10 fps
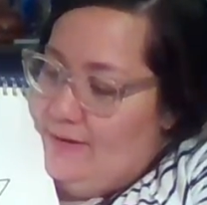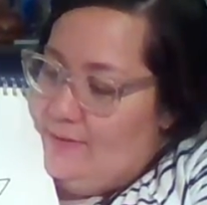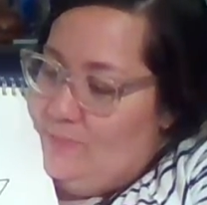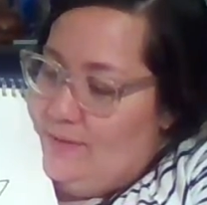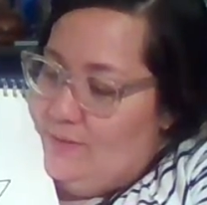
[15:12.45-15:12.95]

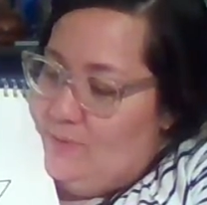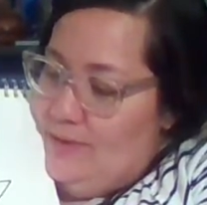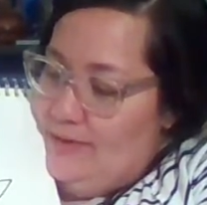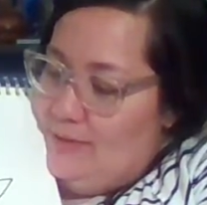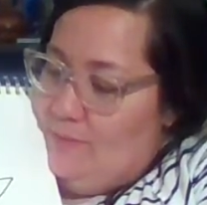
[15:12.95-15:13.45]
his
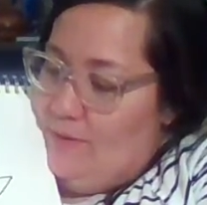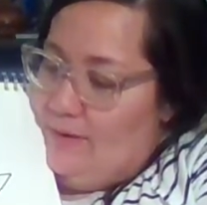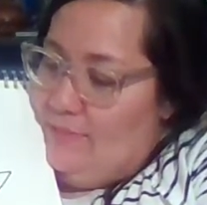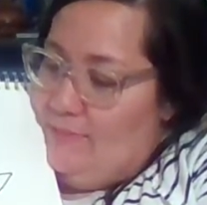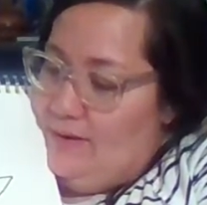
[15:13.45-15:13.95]
wing is
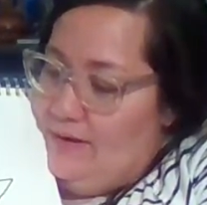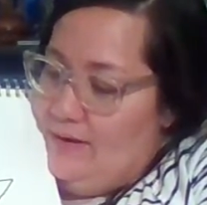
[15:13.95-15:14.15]
broken, but